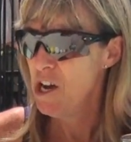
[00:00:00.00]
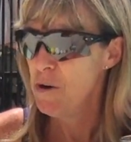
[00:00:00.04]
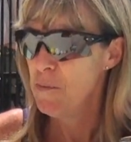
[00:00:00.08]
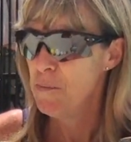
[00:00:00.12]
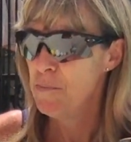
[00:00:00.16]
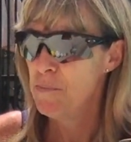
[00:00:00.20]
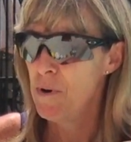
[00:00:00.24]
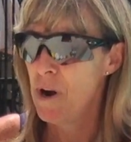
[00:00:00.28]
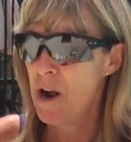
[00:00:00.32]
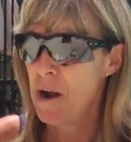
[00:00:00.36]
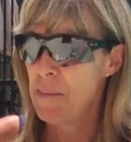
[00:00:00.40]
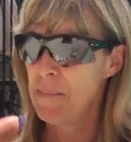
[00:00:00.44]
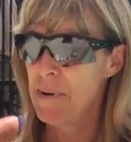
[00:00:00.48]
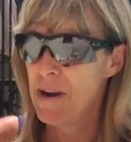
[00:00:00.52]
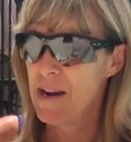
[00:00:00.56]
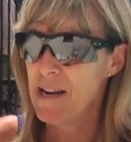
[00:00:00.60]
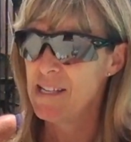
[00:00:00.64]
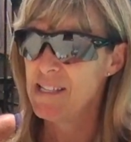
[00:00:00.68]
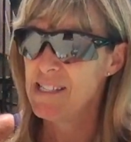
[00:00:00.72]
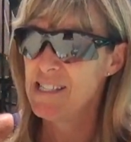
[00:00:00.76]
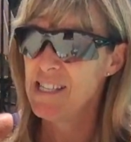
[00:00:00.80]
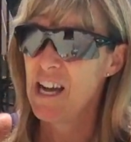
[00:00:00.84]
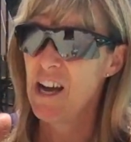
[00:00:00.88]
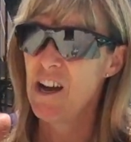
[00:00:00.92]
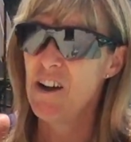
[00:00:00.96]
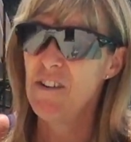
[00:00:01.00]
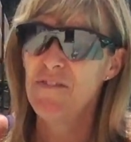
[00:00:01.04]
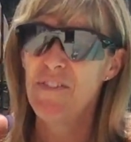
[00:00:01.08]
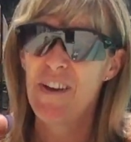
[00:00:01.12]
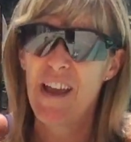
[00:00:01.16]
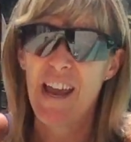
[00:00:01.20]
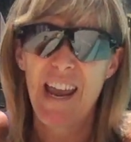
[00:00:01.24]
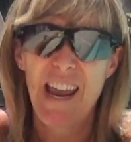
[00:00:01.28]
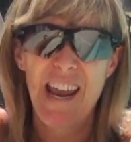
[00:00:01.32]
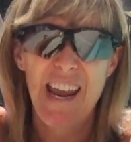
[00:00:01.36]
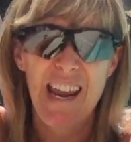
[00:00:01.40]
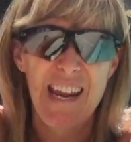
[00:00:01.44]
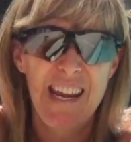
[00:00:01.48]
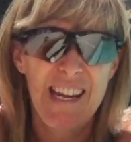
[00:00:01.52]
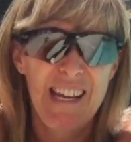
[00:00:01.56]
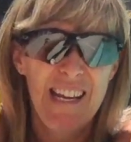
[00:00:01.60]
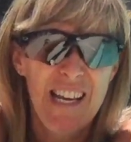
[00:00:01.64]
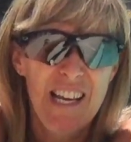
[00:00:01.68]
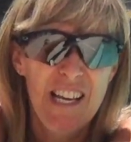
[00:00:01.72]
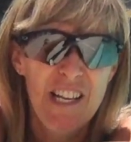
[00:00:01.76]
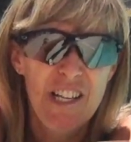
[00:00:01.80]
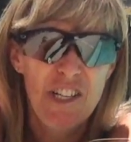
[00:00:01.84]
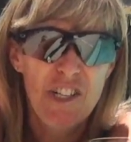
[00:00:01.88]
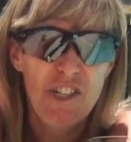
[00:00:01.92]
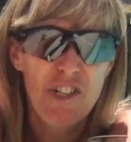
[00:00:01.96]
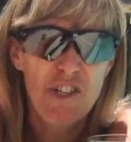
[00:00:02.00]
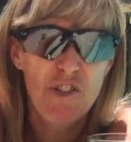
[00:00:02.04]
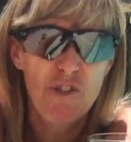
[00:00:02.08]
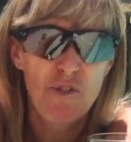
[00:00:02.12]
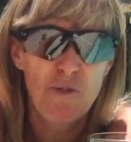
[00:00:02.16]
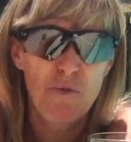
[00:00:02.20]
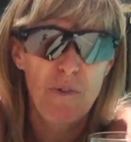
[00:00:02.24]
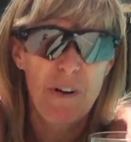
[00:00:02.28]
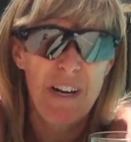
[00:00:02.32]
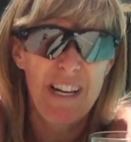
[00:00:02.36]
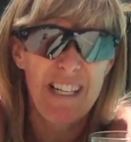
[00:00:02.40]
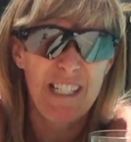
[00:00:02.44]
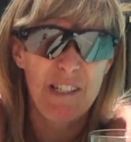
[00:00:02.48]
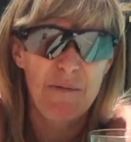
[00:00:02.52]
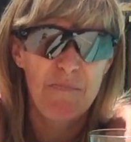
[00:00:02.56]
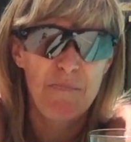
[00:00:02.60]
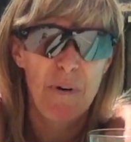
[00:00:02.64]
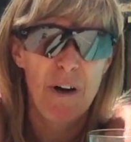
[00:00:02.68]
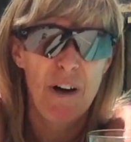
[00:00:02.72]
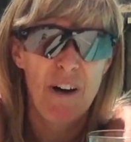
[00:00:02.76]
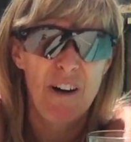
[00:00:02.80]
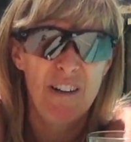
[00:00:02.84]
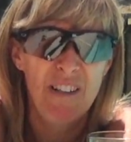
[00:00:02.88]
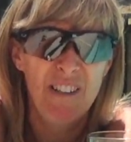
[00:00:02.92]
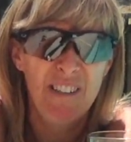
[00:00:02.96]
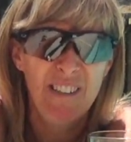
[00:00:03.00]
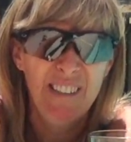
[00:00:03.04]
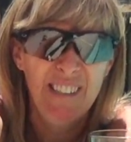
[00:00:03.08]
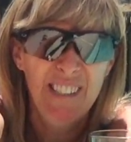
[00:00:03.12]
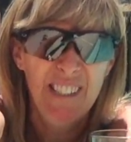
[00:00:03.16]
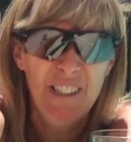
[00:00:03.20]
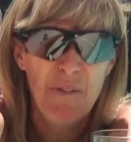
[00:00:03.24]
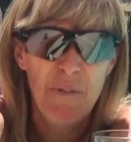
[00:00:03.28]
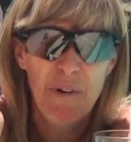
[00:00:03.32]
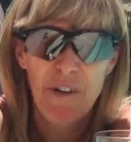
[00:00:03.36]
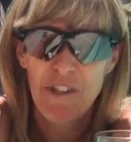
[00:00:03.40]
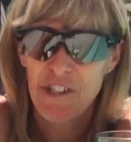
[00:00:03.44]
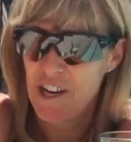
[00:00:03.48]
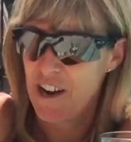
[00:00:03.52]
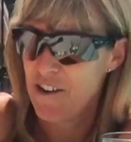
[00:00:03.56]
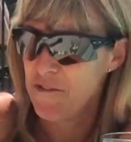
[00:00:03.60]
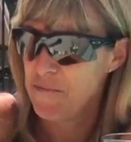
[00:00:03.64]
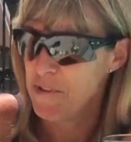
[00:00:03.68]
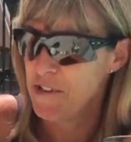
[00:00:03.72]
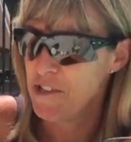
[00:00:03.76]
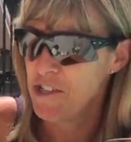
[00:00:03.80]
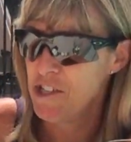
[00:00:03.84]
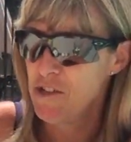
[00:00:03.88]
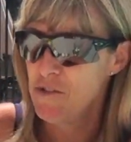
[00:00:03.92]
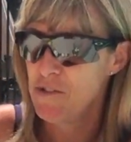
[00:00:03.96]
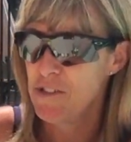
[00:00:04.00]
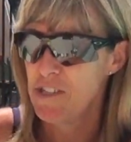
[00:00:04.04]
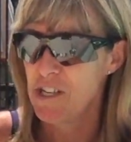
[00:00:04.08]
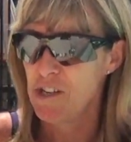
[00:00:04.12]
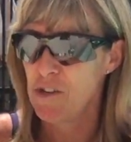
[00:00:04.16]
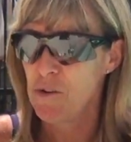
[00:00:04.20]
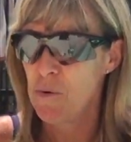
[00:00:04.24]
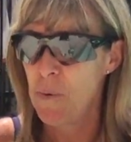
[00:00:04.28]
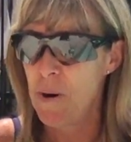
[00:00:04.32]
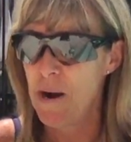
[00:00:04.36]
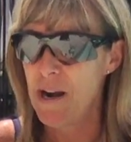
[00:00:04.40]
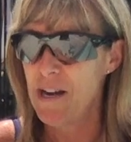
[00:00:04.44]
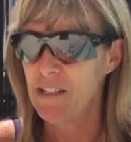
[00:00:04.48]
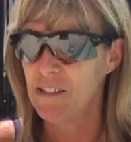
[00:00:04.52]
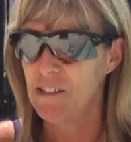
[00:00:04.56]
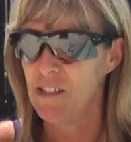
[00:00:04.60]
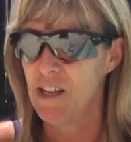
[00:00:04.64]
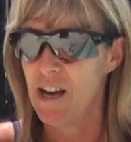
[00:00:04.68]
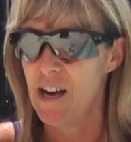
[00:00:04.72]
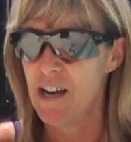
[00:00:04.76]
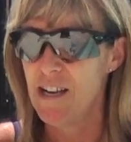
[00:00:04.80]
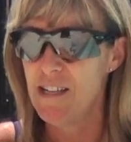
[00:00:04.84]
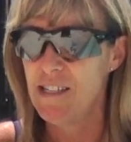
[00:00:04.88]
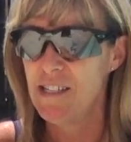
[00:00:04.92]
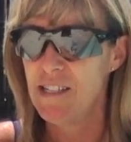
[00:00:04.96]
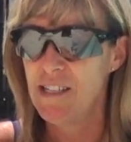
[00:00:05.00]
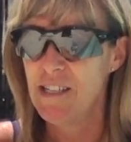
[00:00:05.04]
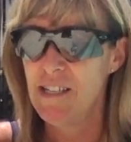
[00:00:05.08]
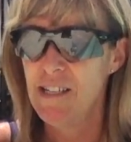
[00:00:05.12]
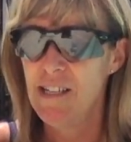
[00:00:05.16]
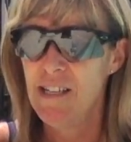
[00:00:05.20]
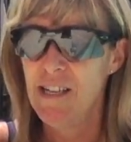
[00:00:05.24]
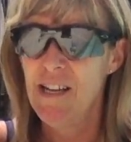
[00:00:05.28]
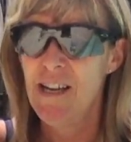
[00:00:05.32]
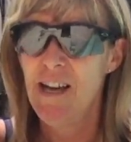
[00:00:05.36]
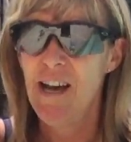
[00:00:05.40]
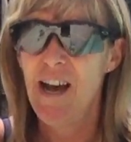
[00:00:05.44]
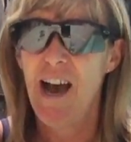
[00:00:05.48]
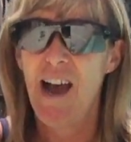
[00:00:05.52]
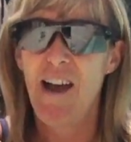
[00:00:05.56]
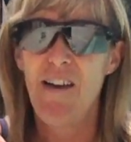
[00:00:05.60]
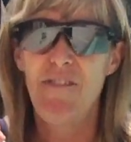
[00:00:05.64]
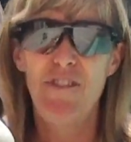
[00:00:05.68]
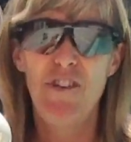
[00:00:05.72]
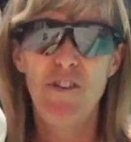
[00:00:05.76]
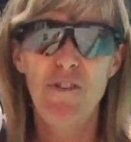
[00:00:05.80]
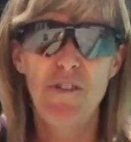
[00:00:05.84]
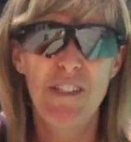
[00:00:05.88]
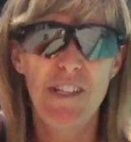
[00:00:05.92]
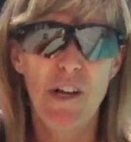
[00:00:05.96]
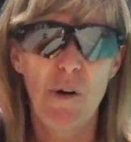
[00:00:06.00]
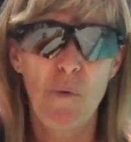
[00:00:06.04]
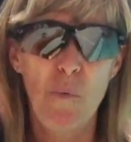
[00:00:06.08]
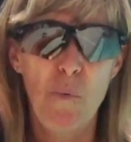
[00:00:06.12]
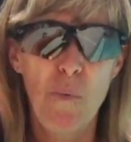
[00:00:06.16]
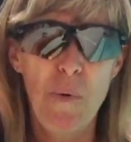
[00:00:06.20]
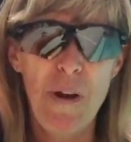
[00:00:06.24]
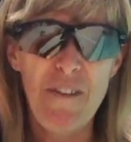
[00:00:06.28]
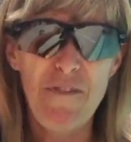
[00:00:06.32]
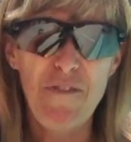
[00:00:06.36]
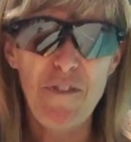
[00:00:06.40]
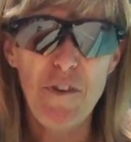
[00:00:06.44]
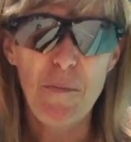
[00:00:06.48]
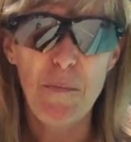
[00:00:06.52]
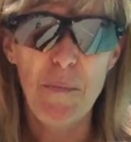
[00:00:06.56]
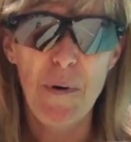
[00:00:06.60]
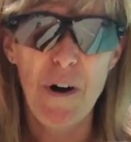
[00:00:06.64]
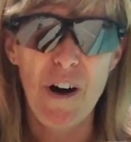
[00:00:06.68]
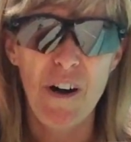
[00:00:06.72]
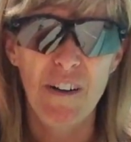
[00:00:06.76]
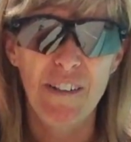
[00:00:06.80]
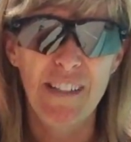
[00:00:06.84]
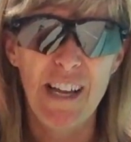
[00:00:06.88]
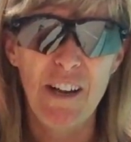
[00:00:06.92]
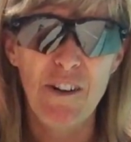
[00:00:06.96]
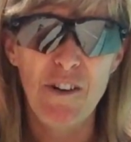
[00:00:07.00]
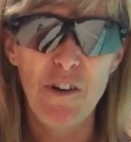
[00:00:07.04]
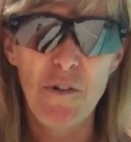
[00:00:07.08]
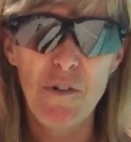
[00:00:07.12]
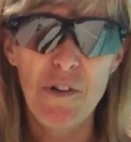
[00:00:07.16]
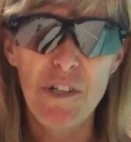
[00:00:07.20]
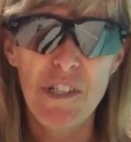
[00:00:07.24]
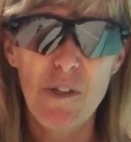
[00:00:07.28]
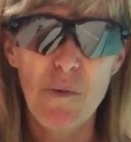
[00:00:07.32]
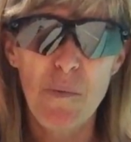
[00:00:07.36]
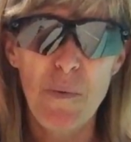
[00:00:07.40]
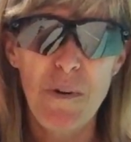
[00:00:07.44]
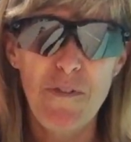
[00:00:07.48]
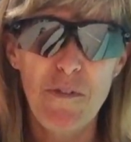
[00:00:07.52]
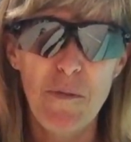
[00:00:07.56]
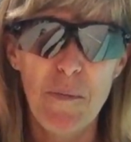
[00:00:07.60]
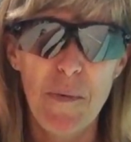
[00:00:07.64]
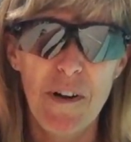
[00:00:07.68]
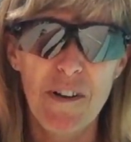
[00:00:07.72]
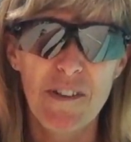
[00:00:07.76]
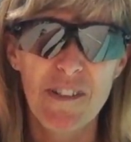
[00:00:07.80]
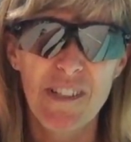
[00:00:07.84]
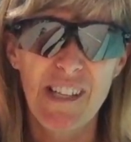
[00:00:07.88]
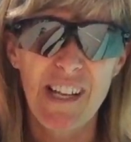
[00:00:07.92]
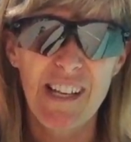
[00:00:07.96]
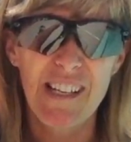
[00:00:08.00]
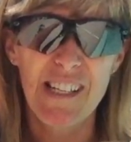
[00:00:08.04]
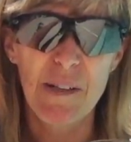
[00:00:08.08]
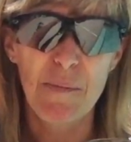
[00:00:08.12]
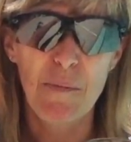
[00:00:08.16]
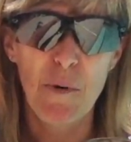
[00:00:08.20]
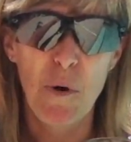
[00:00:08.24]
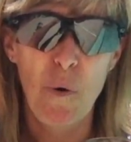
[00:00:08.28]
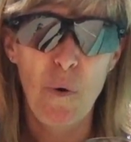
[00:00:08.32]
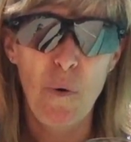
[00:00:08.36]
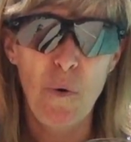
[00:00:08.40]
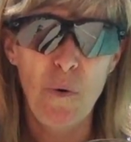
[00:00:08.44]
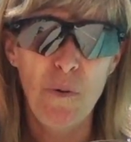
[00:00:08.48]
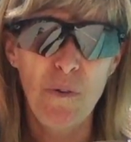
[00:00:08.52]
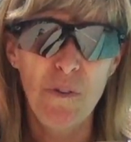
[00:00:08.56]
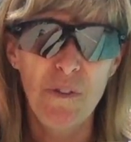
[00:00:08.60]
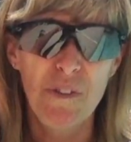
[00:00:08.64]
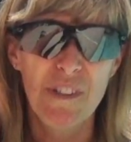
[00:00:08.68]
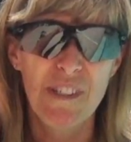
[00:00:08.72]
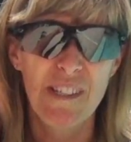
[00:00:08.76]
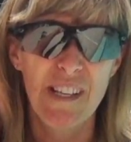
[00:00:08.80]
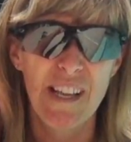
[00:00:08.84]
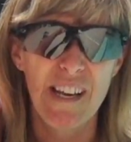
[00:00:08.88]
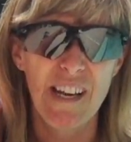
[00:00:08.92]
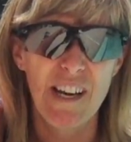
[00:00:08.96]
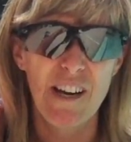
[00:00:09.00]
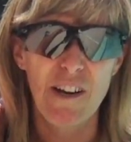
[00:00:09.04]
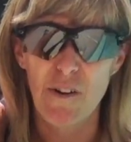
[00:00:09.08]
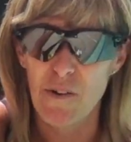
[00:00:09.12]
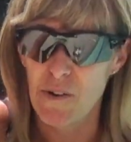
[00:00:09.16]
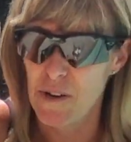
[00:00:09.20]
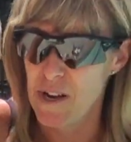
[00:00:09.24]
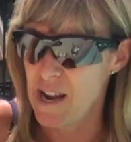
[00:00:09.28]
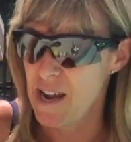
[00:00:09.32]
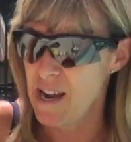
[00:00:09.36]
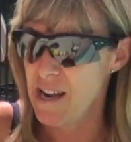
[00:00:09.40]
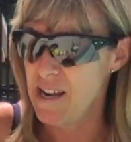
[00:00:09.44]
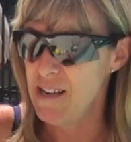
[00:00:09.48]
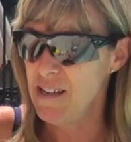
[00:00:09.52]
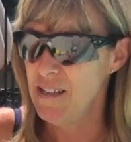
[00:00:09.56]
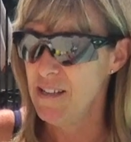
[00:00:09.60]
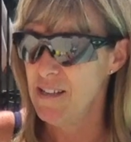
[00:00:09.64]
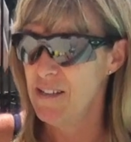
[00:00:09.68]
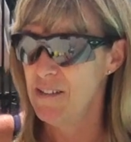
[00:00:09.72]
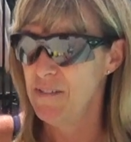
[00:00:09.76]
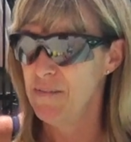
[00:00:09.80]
Brought myself a stress ball, which I've been using quite a lot. I've used a wiffle ball. Now notice the wiffle ball's got some holes in it, okay?